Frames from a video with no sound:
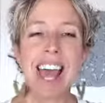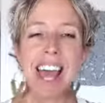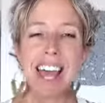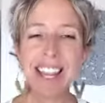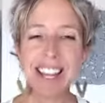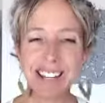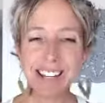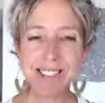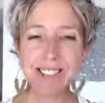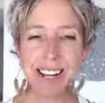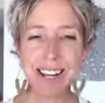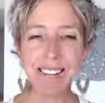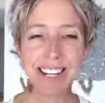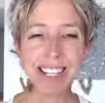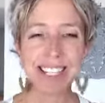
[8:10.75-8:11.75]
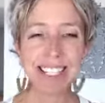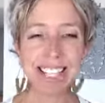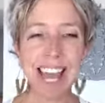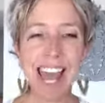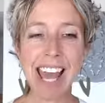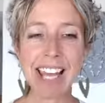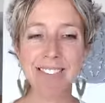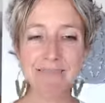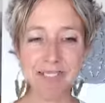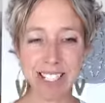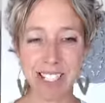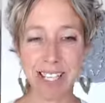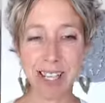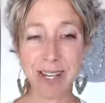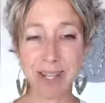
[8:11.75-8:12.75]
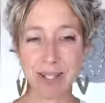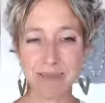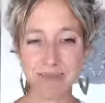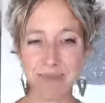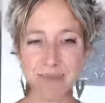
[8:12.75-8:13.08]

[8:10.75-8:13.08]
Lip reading: And here's what I want to say to you.